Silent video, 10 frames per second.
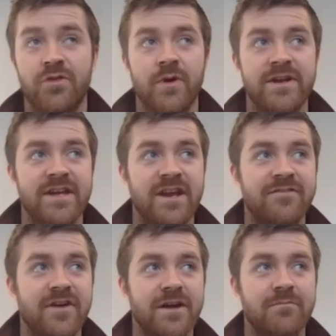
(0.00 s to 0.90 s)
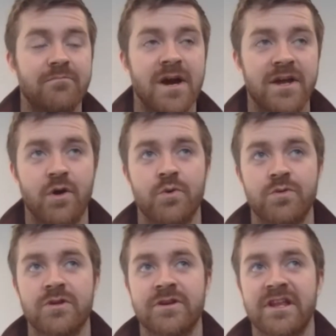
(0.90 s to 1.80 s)
through identifying my
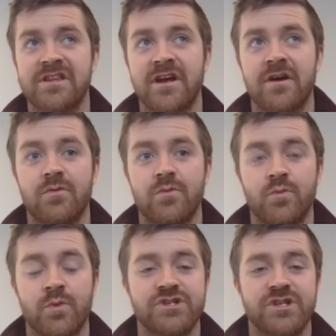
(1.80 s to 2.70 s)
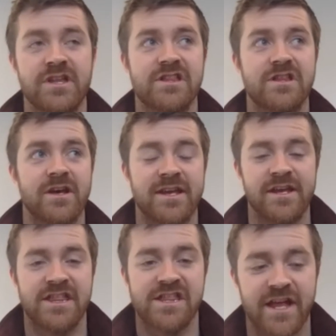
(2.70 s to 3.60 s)
own learning style, which is a
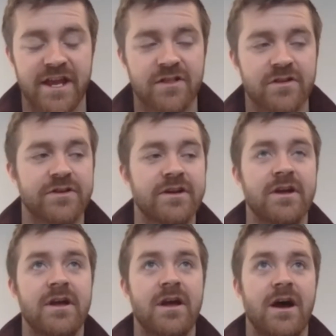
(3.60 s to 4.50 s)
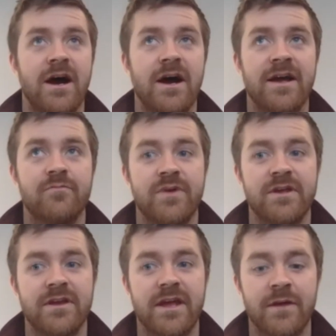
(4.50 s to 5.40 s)
kinesthetic learner, I have
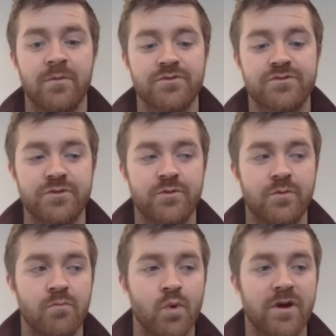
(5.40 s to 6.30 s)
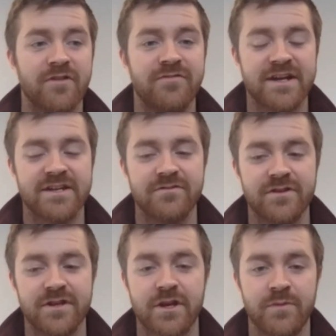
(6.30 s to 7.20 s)
been able to more
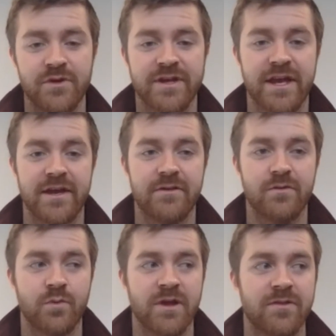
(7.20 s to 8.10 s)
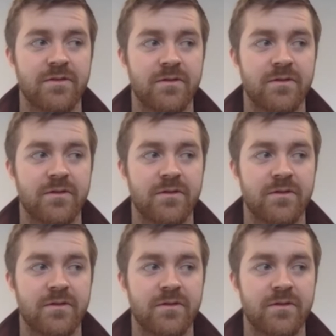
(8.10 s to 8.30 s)
effectively communicate with